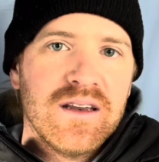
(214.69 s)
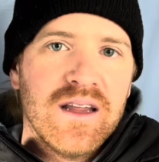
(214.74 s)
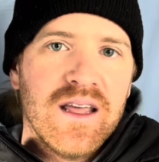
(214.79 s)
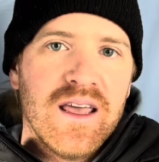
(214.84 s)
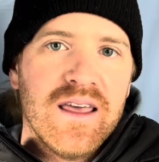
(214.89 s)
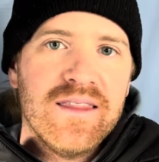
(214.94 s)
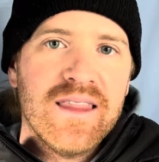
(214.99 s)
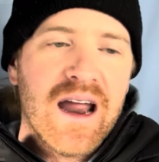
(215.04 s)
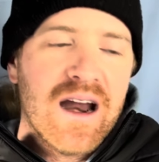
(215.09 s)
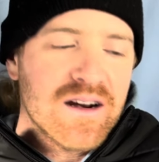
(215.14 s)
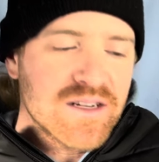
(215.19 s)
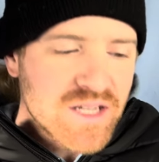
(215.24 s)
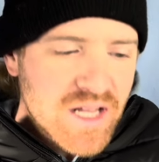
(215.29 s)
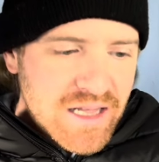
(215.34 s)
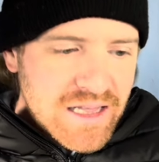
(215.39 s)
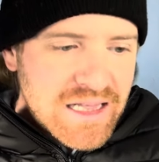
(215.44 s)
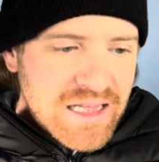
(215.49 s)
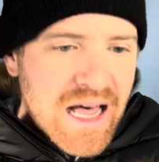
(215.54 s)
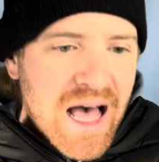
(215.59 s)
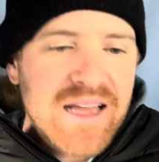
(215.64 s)
And there's a
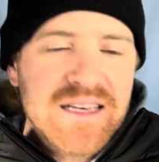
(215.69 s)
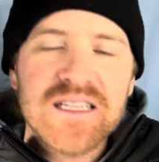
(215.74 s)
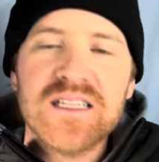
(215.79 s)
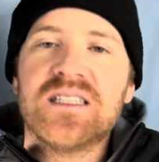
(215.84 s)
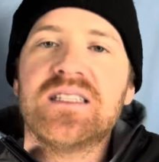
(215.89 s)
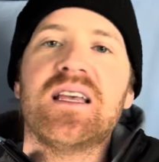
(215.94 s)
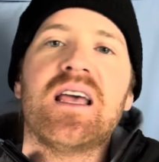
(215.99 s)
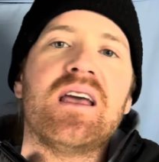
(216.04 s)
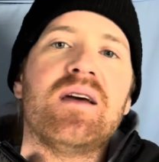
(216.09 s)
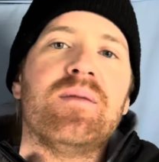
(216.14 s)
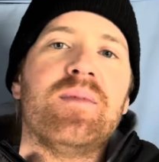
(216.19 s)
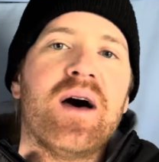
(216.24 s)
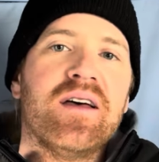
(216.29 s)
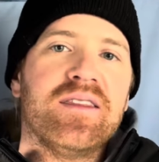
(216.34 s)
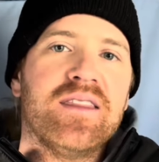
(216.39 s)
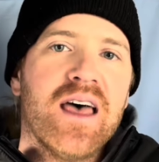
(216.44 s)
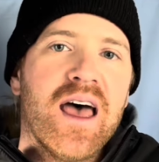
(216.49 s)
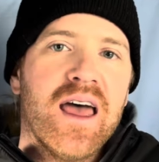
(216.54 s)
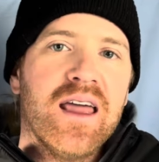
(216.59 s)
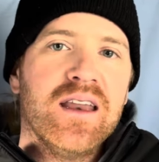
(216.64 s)
lot to say about
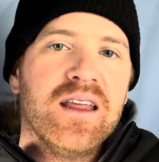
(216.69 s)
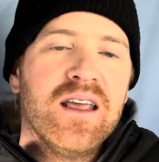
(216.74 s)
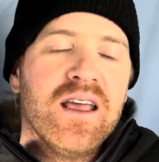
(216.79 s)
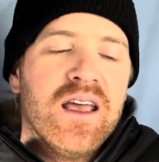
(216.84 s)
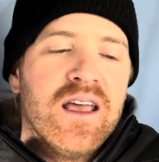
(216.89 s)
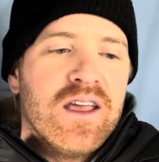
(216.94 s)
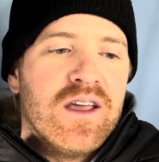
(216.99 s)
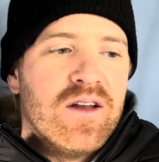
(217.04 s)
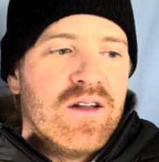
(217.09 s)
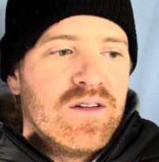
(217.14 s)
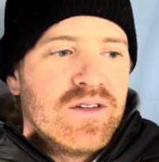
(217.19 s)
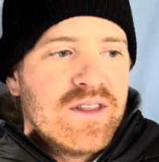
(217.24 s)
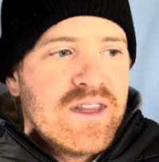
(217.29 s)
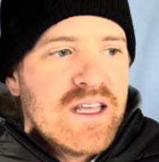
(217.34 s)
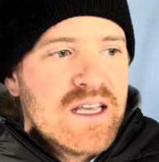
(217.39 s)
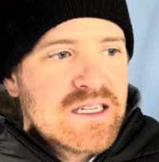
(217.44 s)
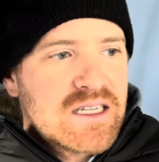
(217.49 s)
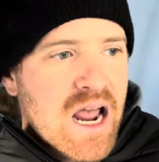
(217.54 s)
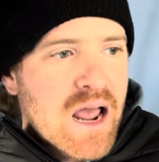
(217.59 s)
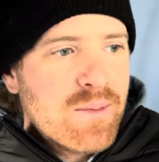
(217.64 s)
that. You know,
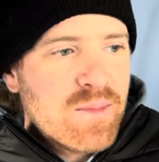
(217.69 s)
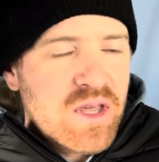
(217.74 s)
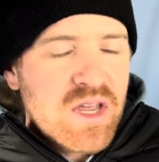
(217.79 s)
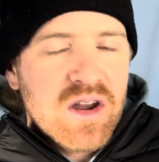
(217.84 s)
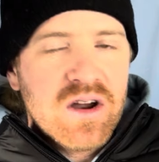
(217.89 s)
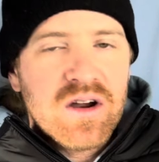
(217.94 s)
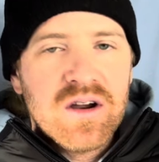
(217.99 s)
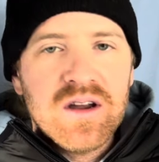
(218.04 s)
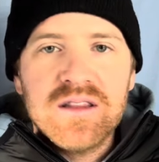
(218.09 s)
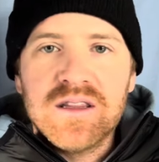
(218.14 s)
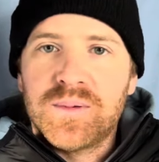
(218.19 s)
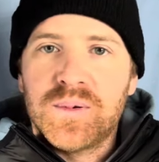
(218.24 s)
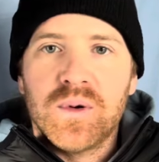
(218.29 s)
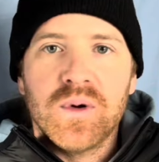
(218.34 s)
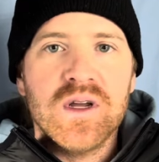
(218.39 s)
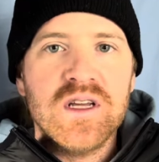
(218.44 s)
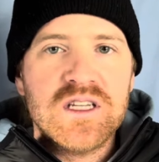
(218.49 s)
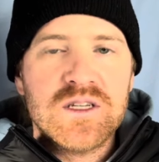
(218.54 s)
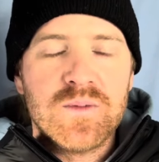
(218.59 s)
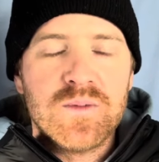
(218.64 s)
this time of year in the
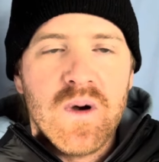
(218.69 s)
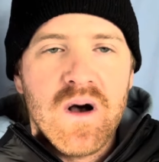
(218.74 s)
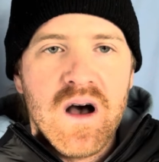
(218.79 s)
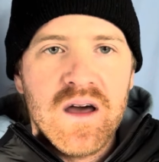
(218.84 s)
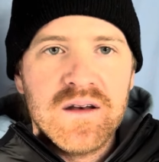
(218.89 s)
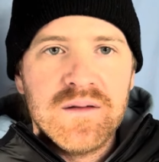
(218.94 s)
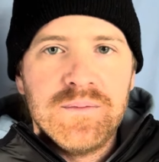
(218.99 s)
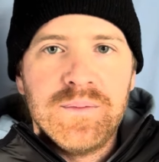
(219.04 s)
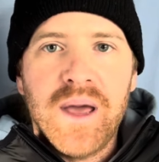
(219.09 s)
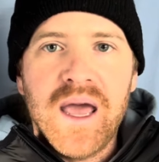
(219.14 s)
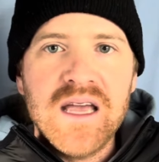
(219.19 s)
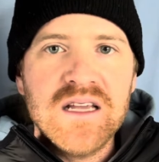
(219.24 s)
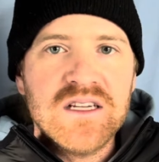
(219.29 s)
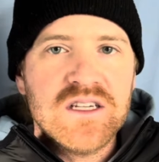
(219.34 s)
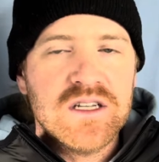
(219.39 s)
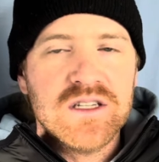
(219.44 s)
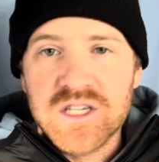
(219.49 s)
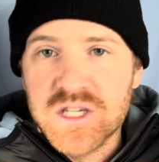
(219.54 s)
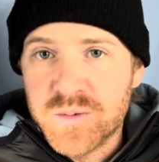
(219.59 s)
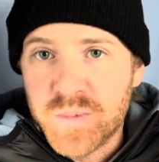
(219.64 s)
pre-spawn,
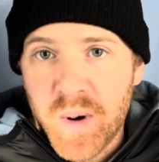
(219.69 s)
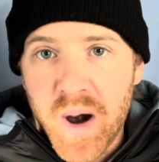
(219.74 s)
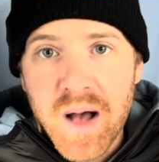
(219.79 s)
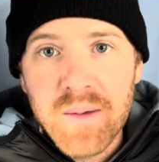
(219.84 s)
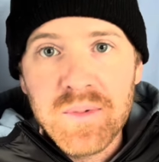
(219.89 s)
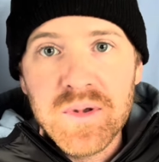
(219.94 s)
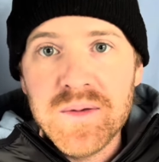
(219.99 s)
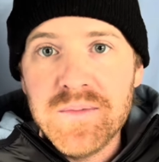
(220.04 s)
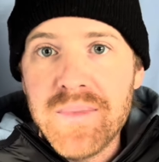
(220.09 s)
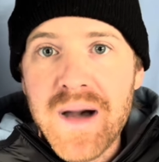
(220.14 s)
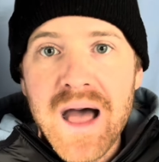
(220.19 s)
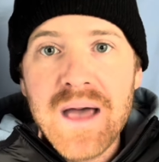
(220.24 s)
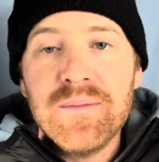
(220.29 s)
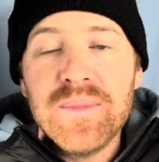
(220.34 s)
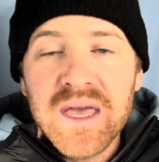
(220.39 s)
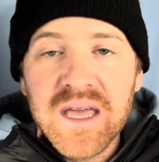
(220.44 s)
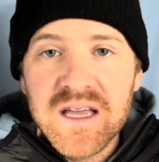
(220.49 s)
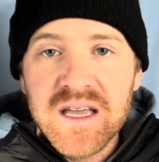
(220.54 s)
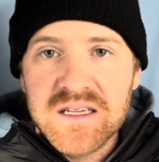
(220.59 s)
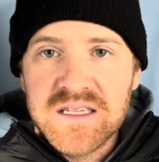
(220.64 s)
patience is probably my
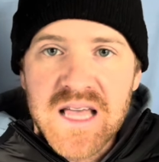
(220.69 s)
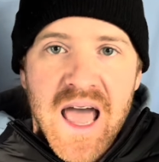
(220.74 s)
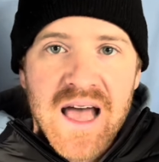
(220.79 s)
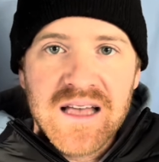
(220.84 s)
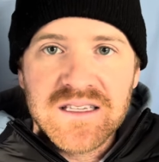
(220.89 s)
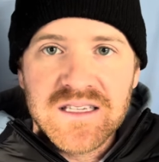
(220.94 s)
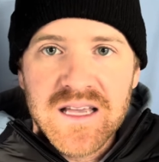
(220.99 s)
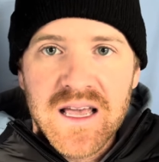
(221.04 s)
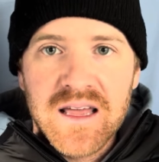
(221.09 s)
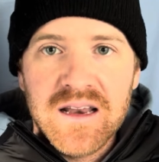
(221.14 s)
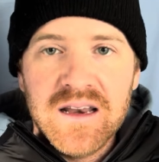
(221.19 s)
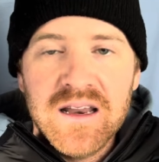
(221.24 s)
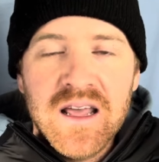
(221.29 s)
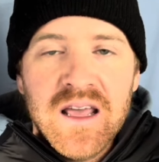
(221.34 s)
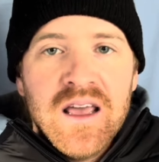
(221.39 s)
biggest asset.